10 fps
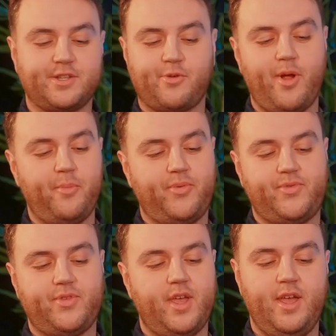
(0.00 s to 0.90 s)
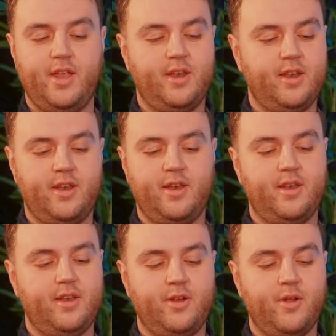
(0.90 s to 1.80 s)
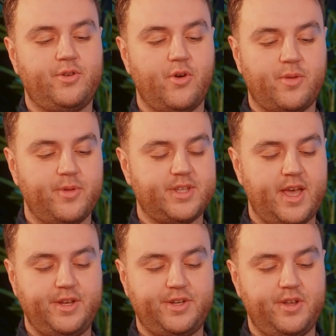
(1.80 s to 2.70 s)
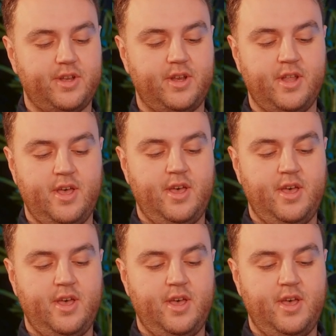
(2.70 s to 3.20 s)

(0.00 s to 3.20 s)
scripts, in documentation.